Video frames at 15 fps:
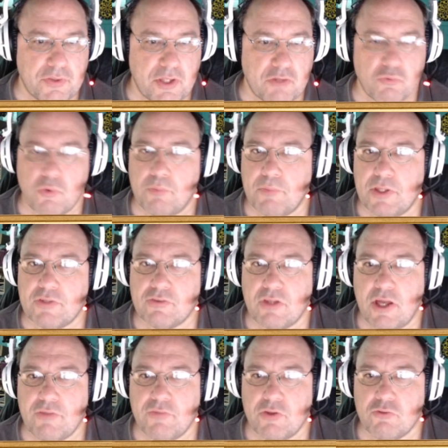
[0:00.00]
That's what makes
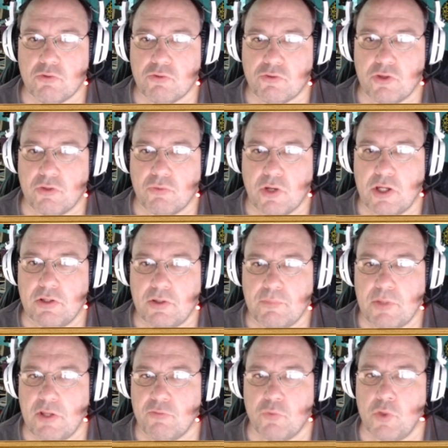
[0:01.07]
life interesting, right? I
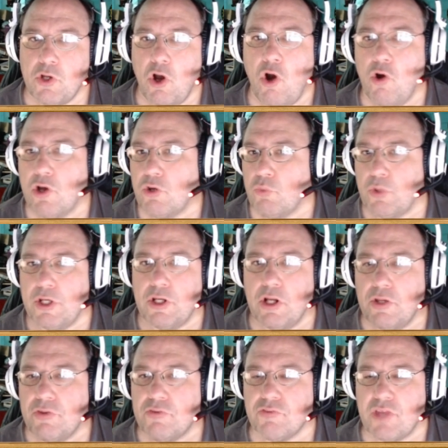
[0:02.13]
mean, if we all agreed
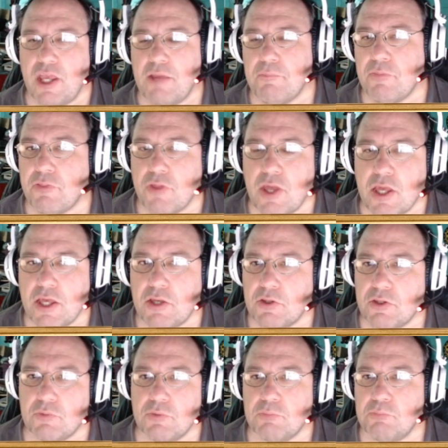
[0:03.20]
on the same thing,
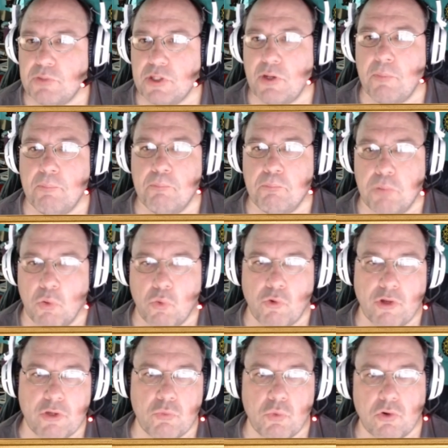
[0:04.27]
it would be a
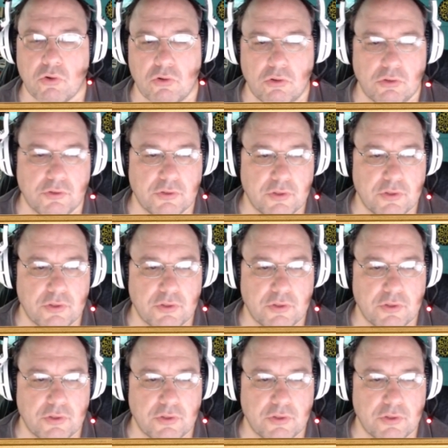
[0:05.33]
boring world.